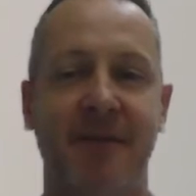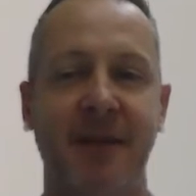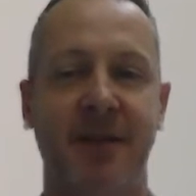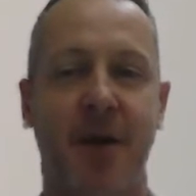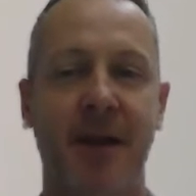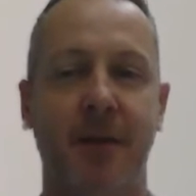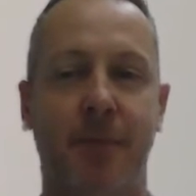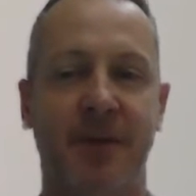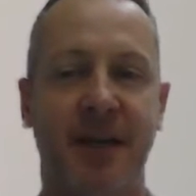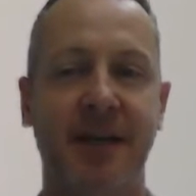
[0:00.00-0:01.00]
So only the
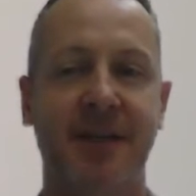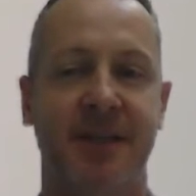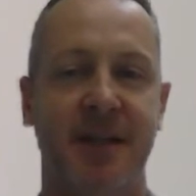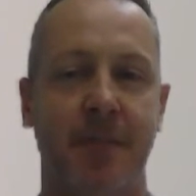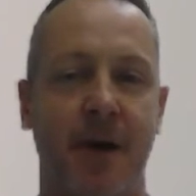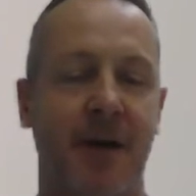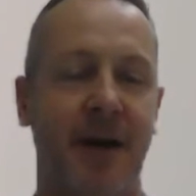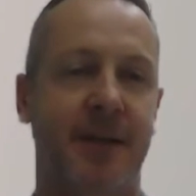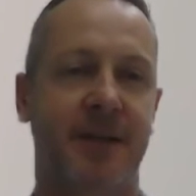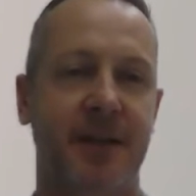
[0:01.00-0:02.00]
presenters and
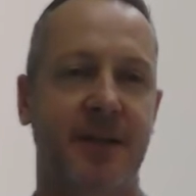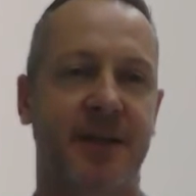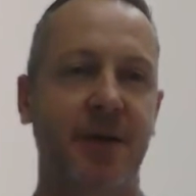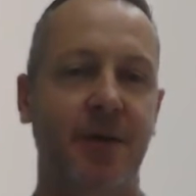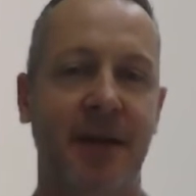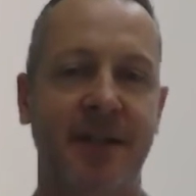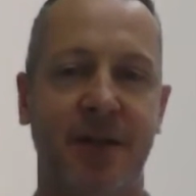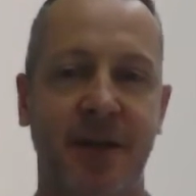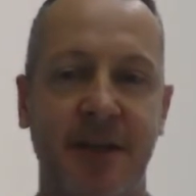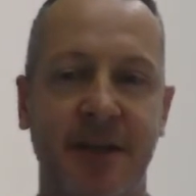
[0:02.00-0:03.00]
moderators can see your
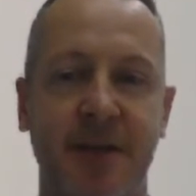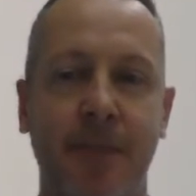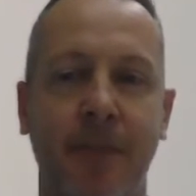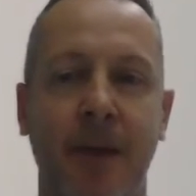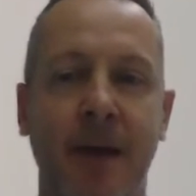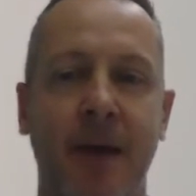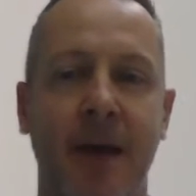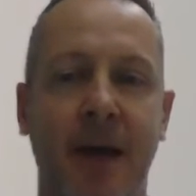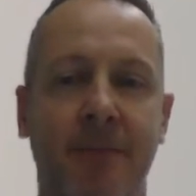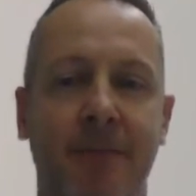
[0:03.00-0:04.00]
messages.
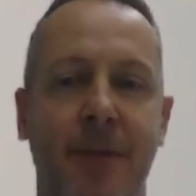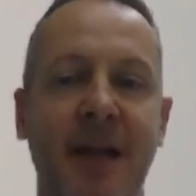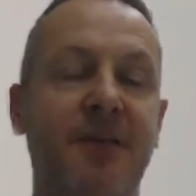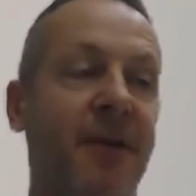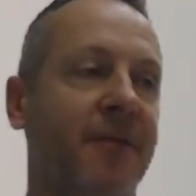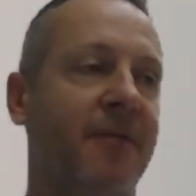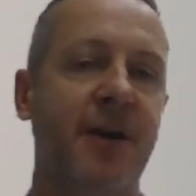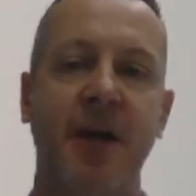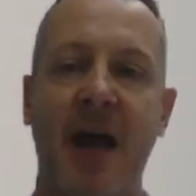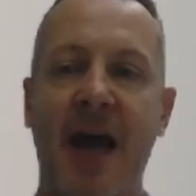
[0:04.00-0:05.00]
Please feel free
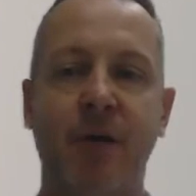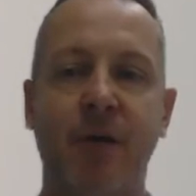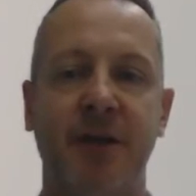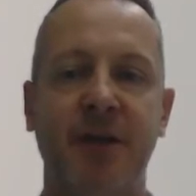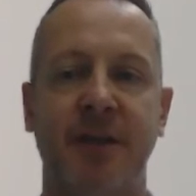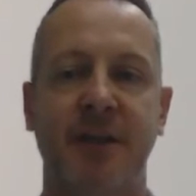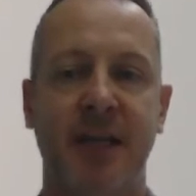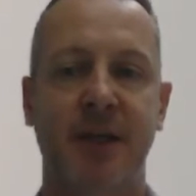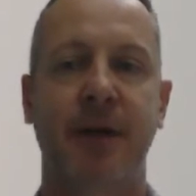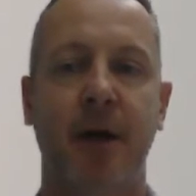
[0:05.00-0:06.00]
to add questions
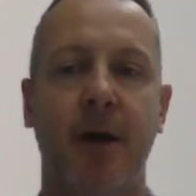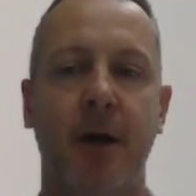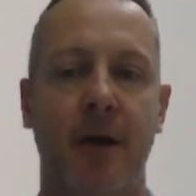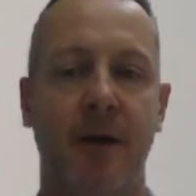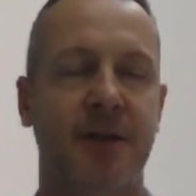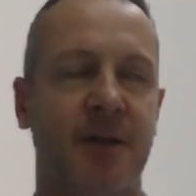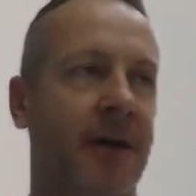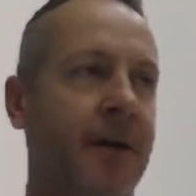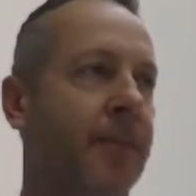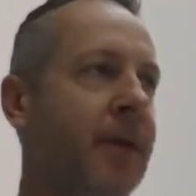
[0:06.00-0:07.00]
as we go along.
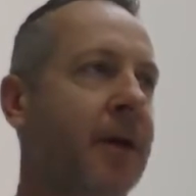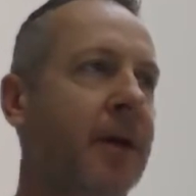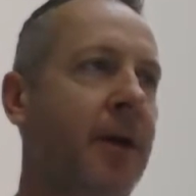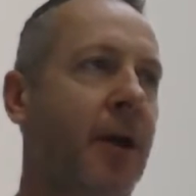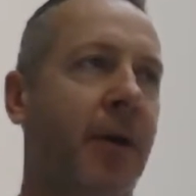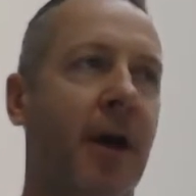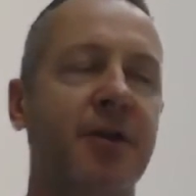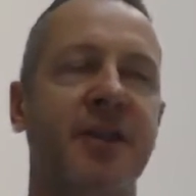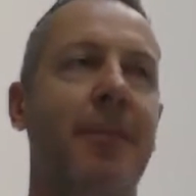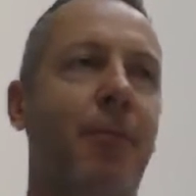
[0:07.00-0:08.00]
So we don't
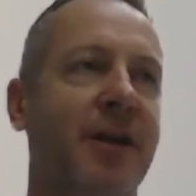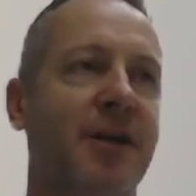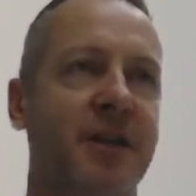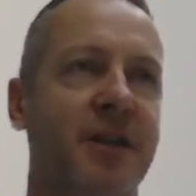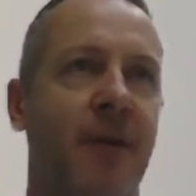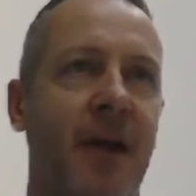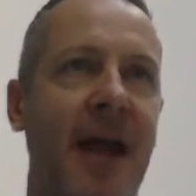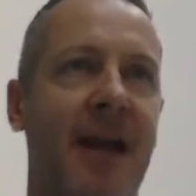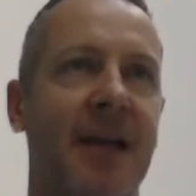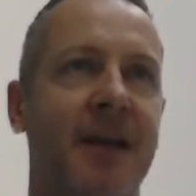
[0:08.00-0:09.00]
just keep questions for the
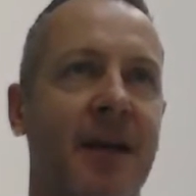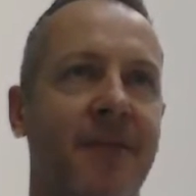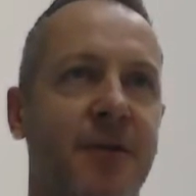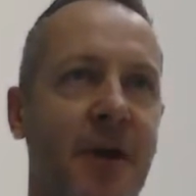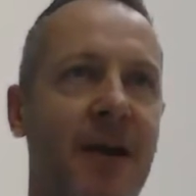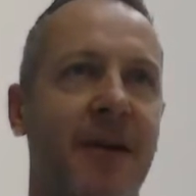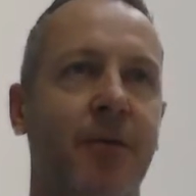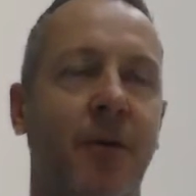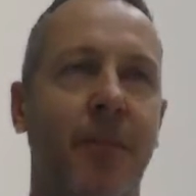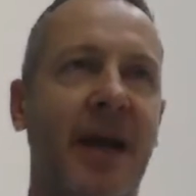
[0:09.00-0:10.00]
end. If it's
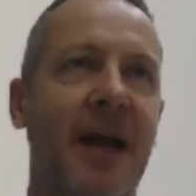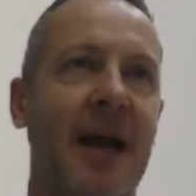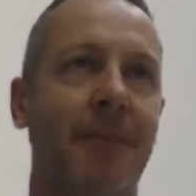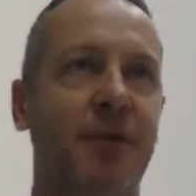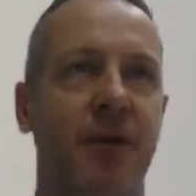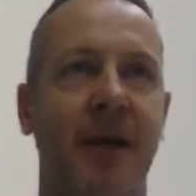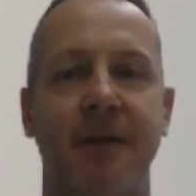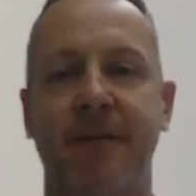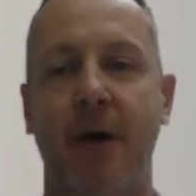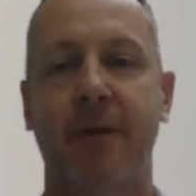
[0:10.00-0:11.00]
relevant, we'll pick it up during the
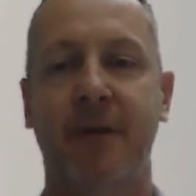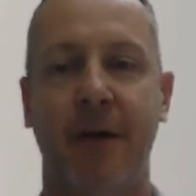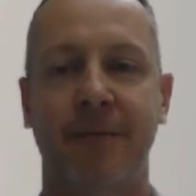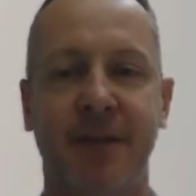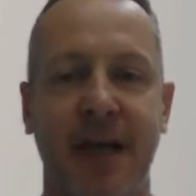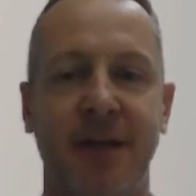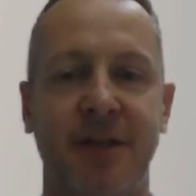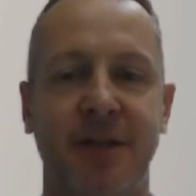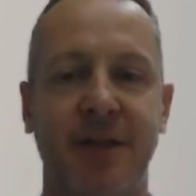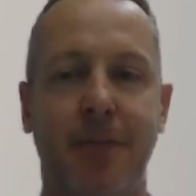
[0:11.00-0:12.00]
flow of the
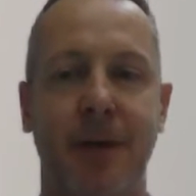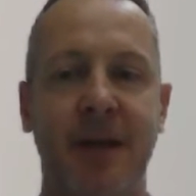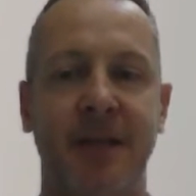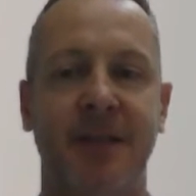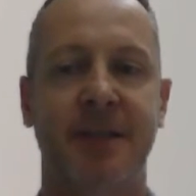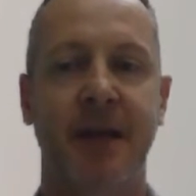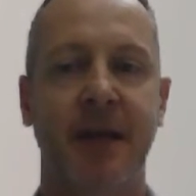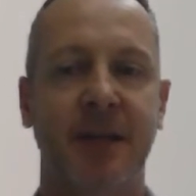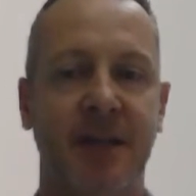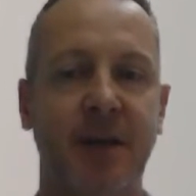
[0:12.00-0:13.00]
conversation. So please
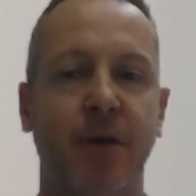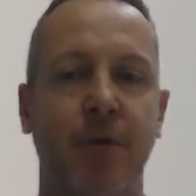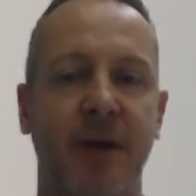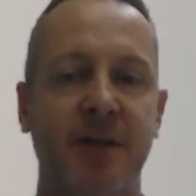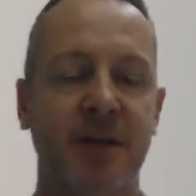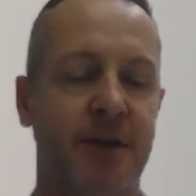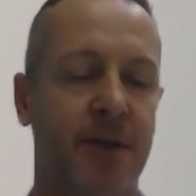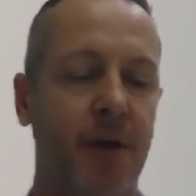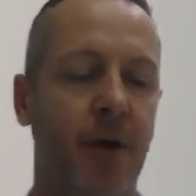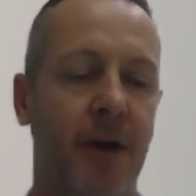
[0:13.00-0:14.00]
send your questions to
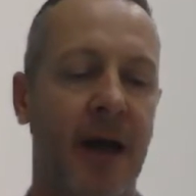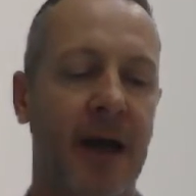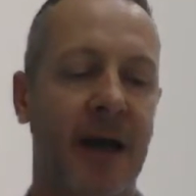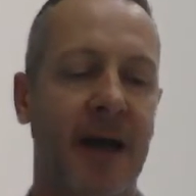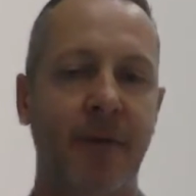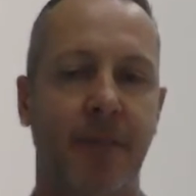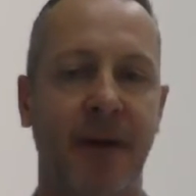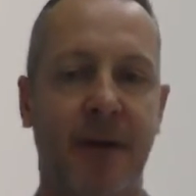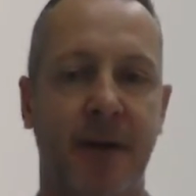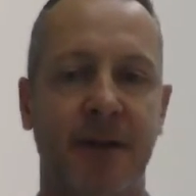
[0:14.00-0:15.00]
the Q&A and we'll
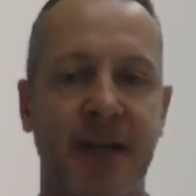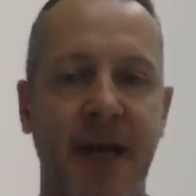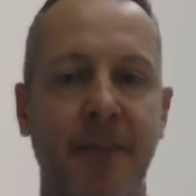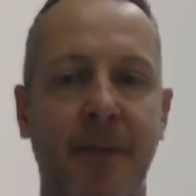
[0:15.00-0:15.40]
pick those up.